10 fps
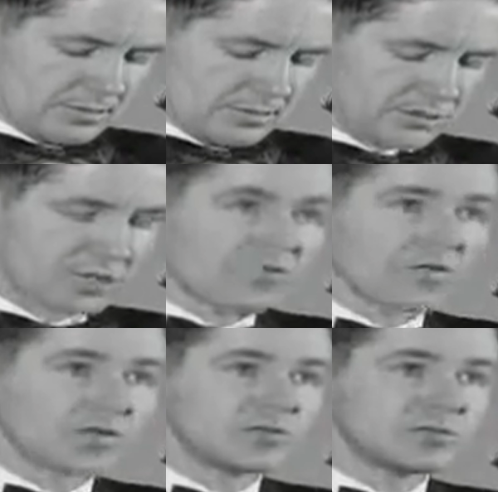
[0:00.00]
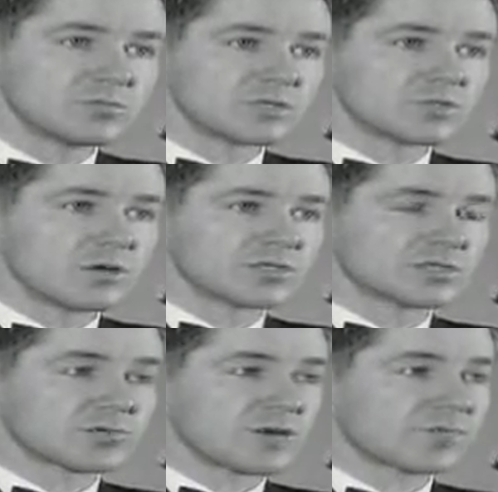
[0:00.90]
The Soviet Union was once
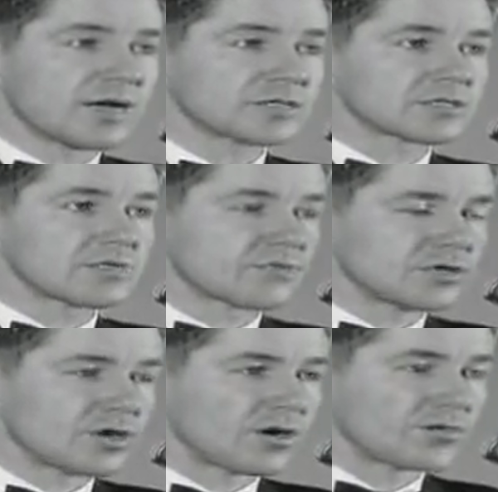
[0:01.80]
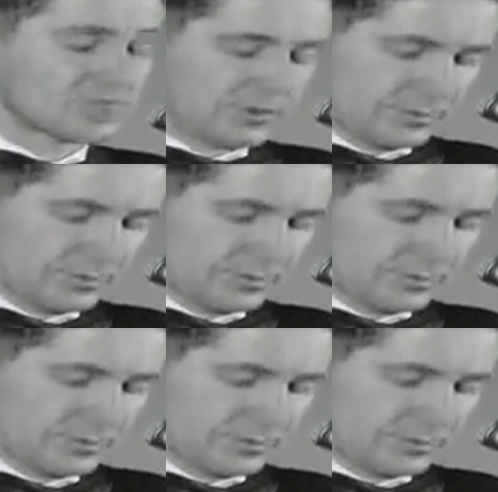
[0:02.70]
the breadbasket for Europe.